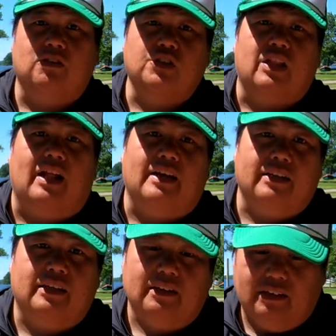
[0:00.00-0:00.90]
until
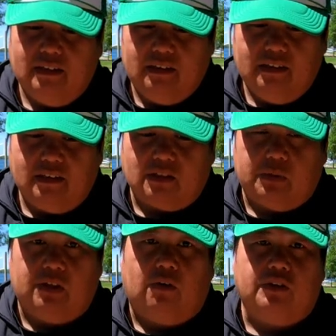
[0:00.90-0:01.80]
July. Because
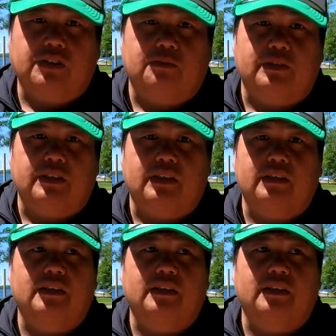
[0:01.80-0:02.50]
when you order something